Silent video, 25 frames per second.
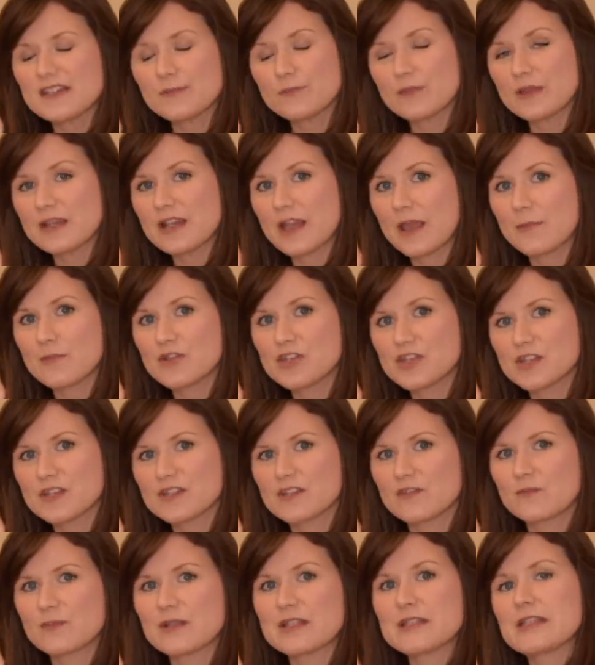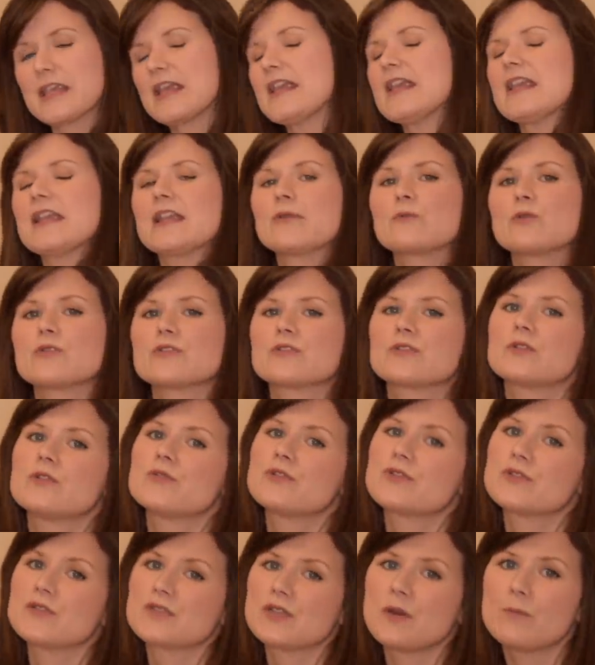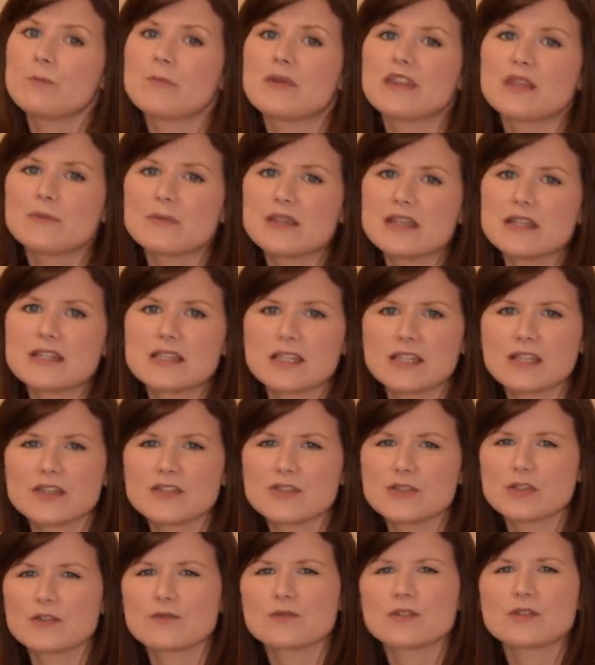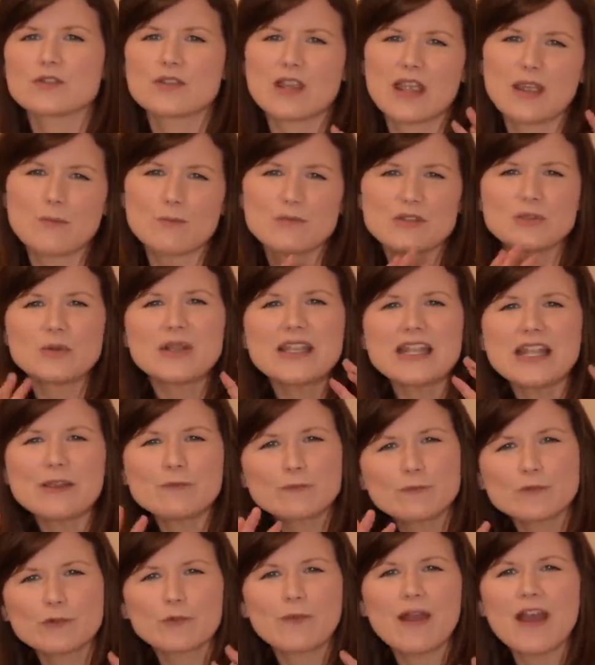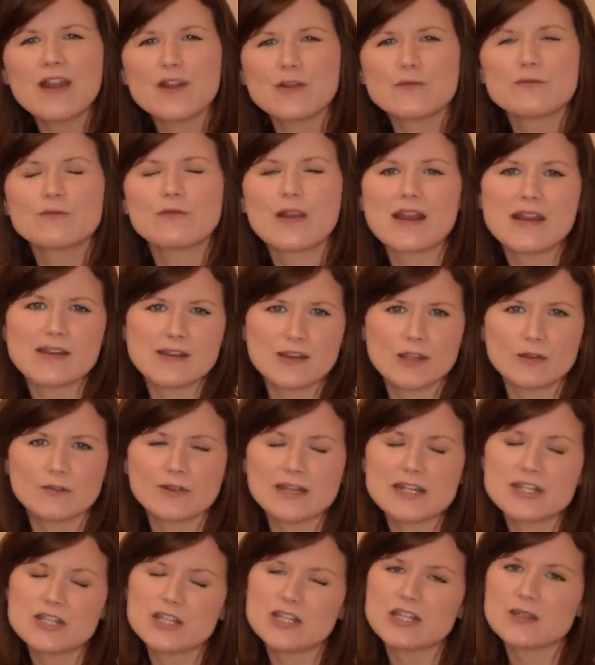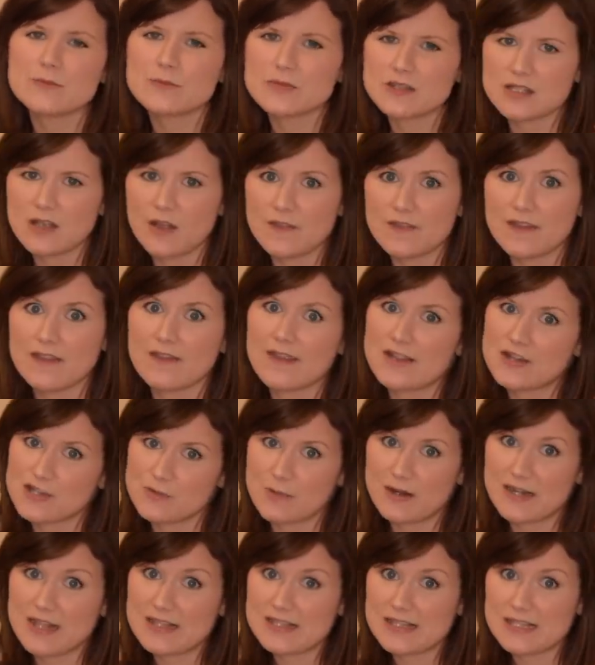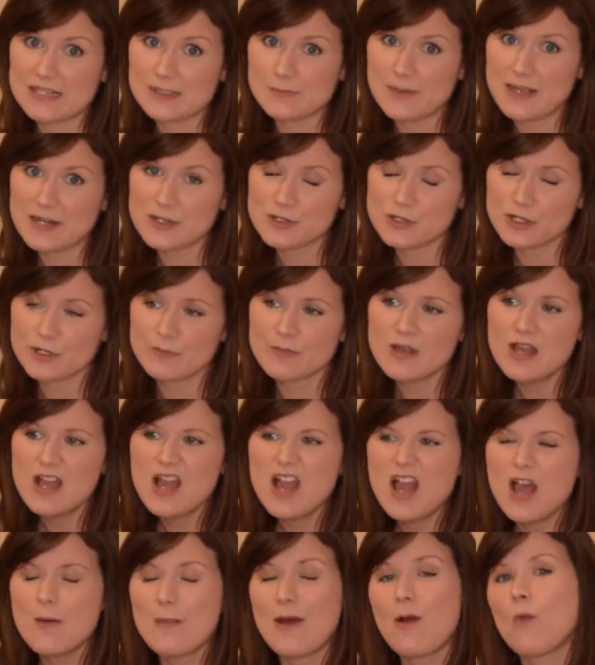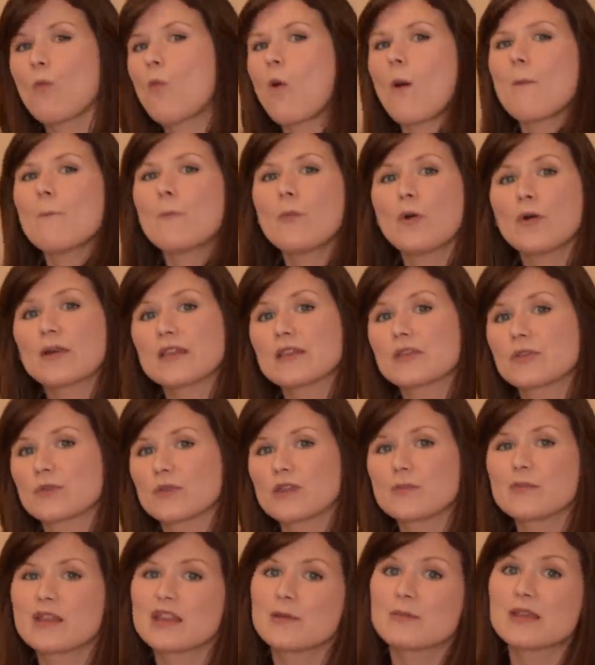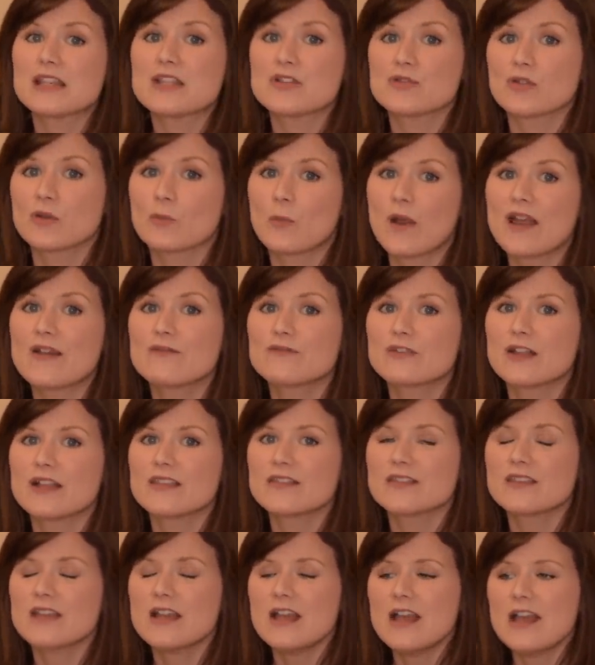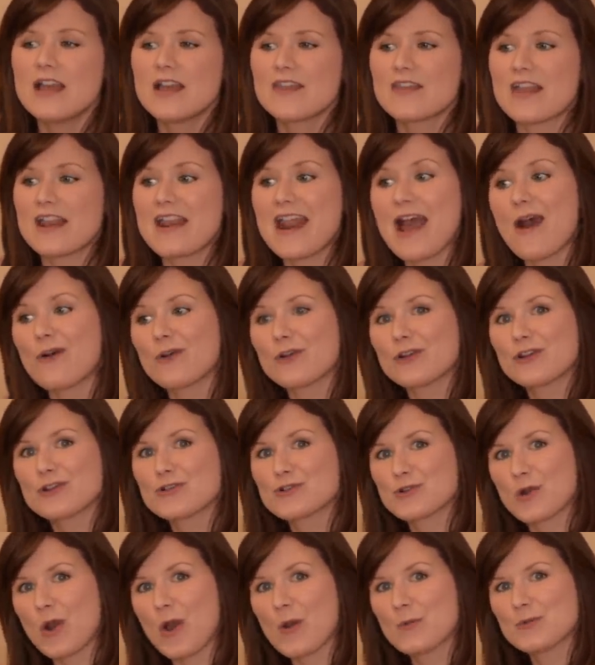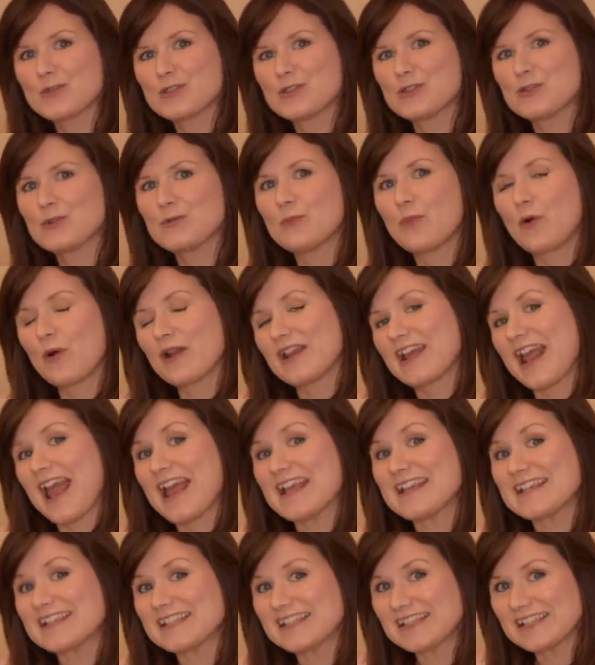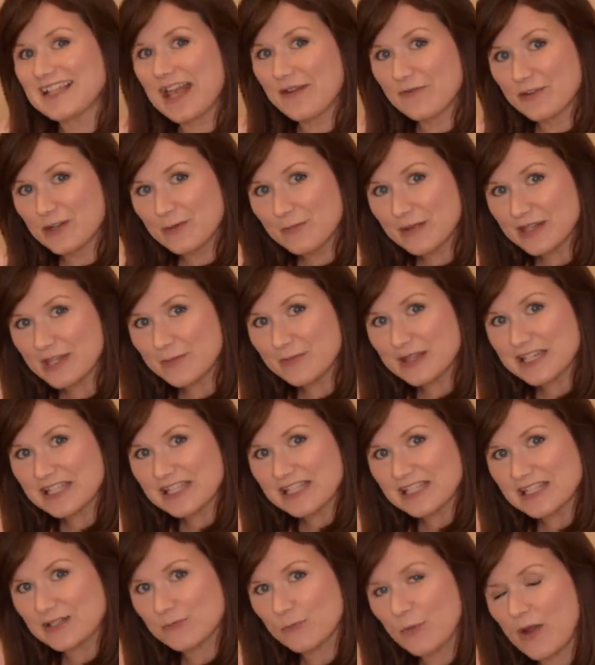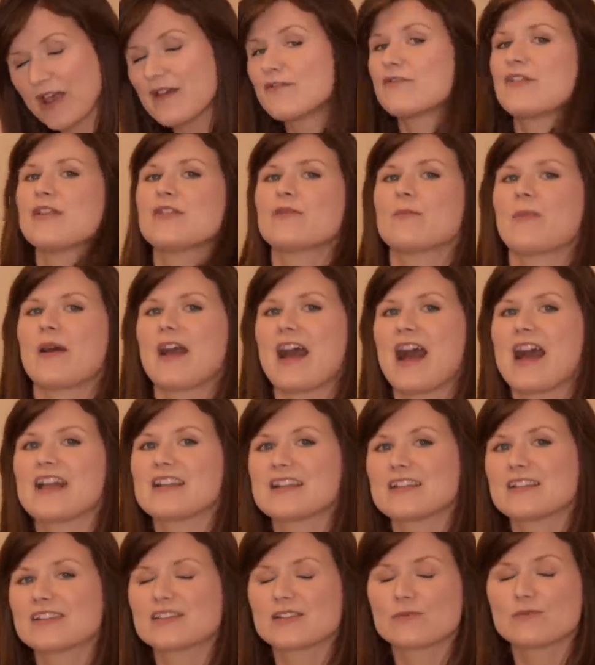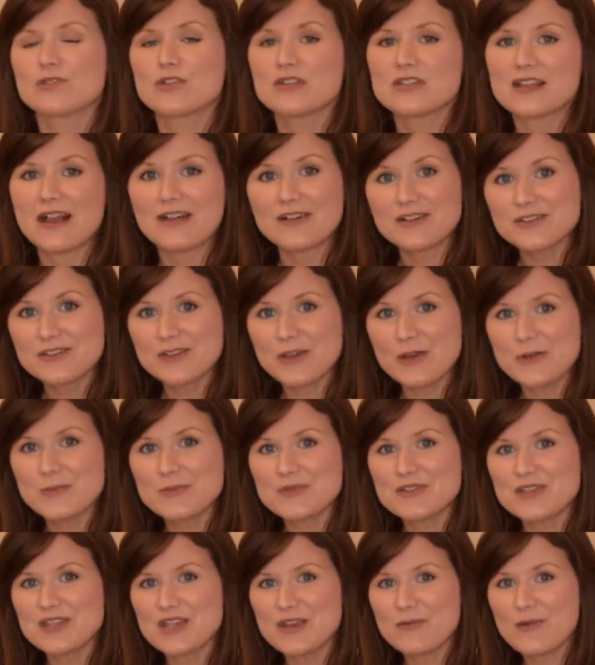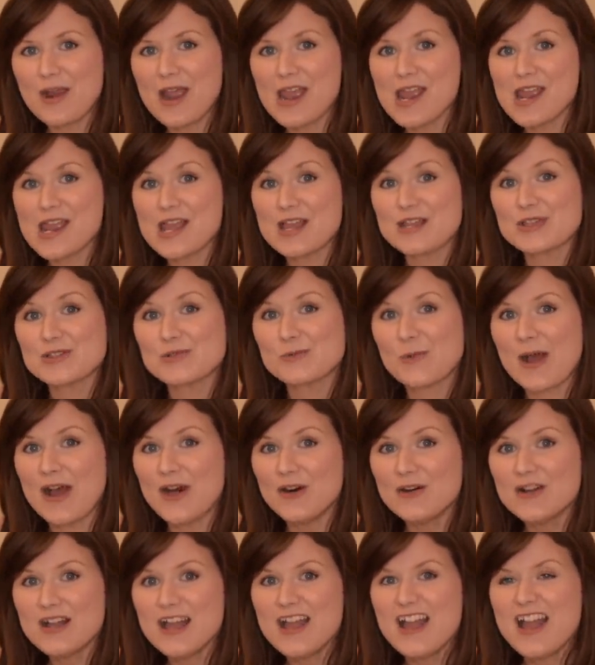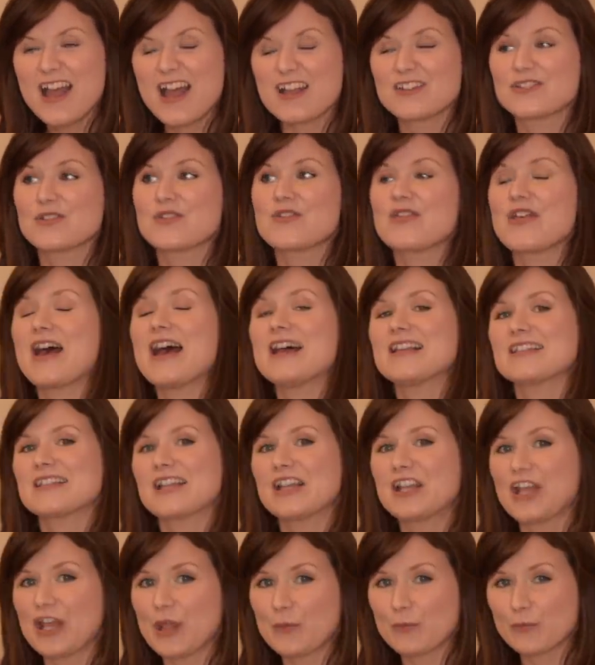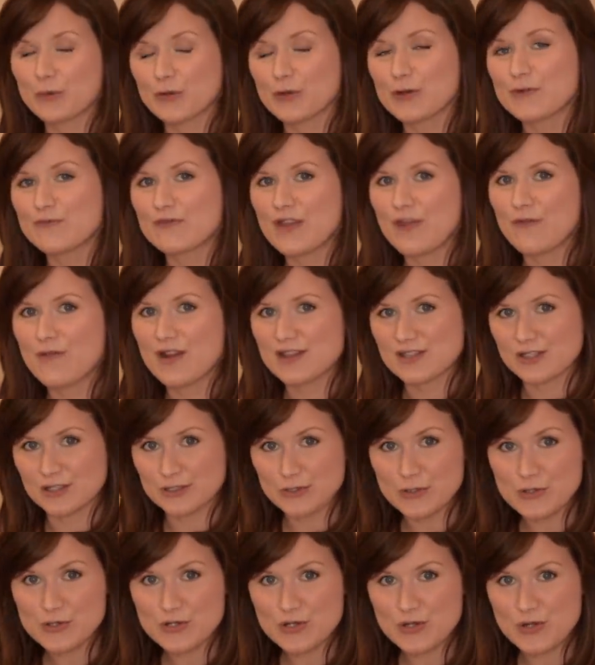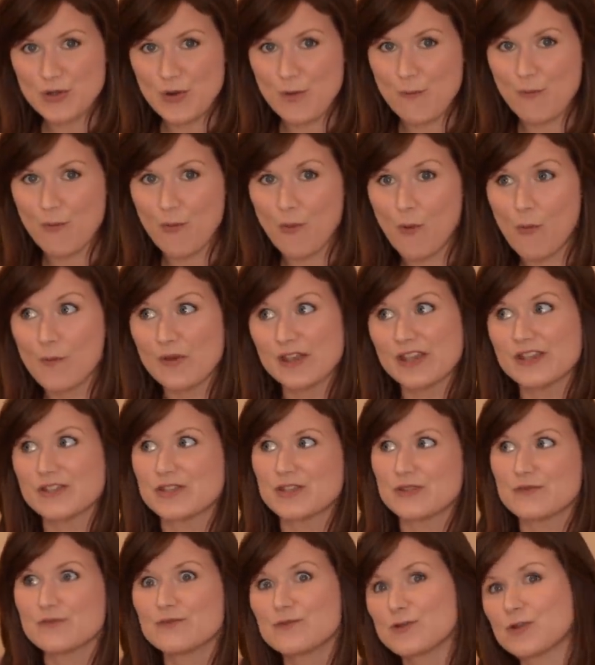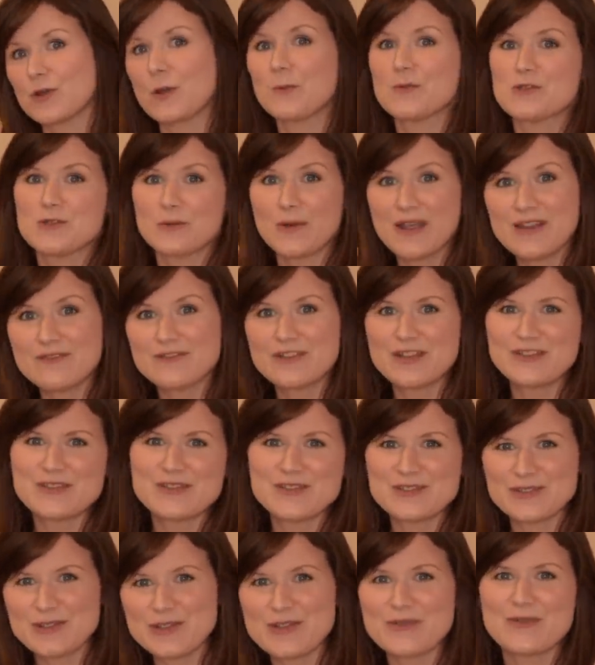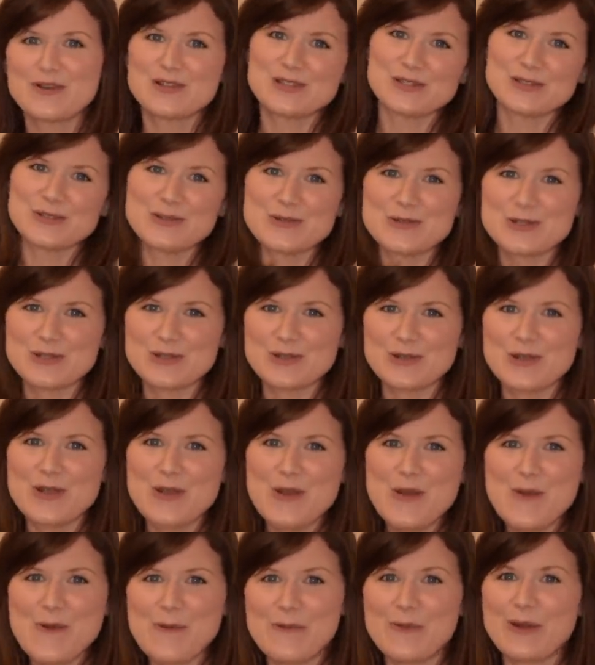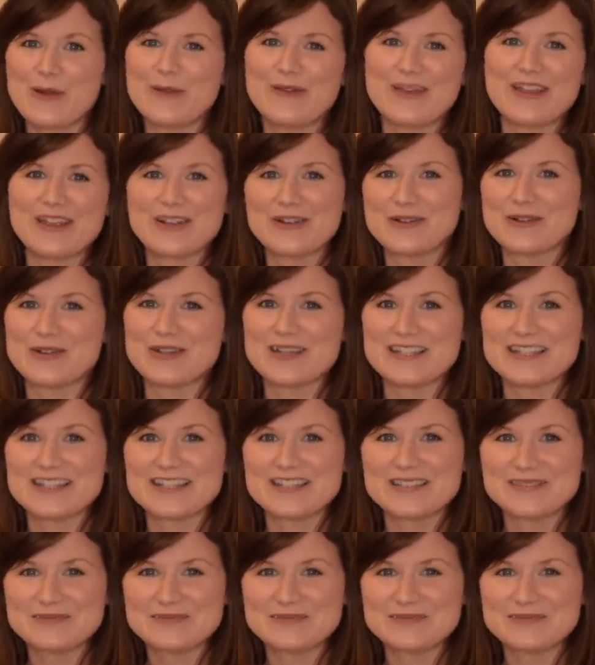have been images have been taken in what's called the submillimeter, sort of between infrared and radio regimes on the electromagnetic spectrum, about 1.3 millimeter in wavelength. They're now going to drop to 0.87 millimeters in wavelength by adding some new telescopes to the array as well. And so that's going to improve their resolution more because you've dropped your wavelength, so your resolution will increase.